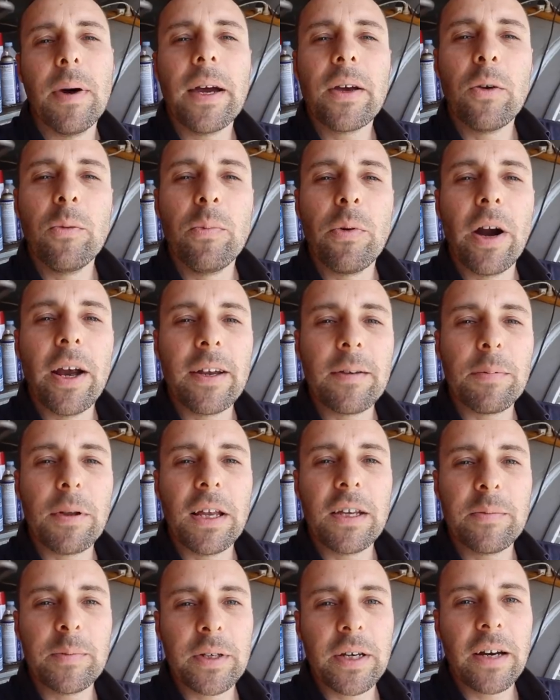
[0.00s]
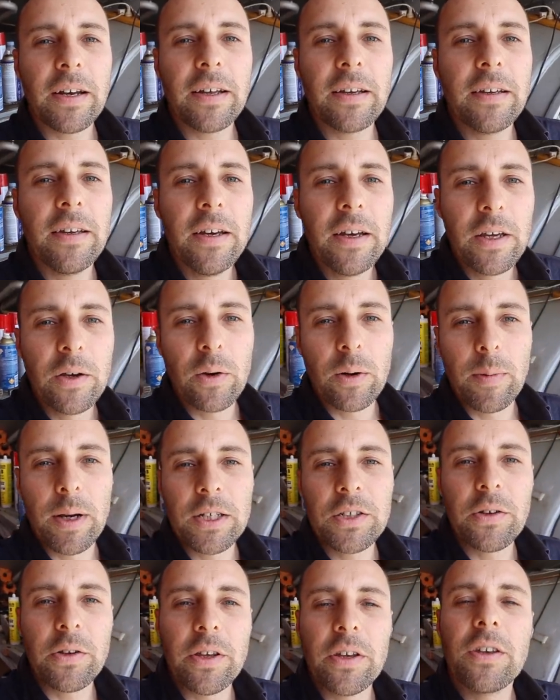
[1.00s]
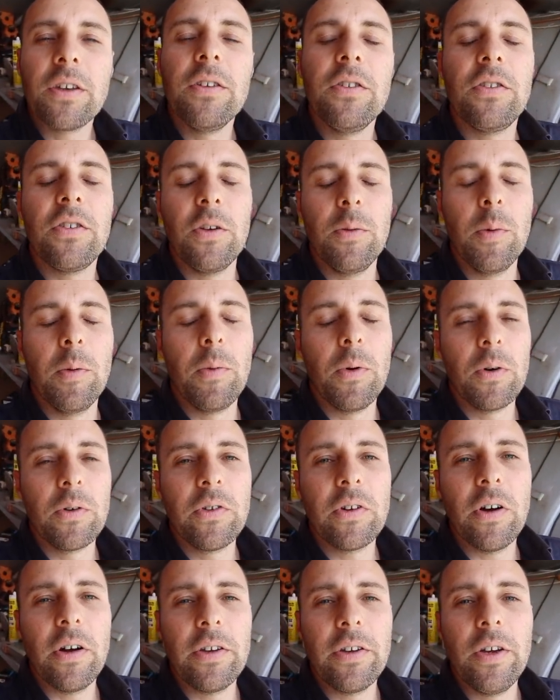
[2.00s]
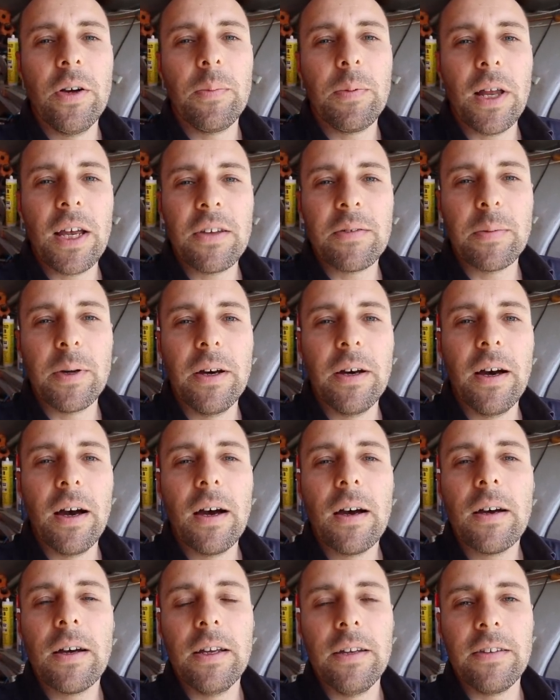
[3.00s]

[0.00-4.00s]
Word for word: Make or break plasma cutting. You want to make sure the consumables on your plasma are uh,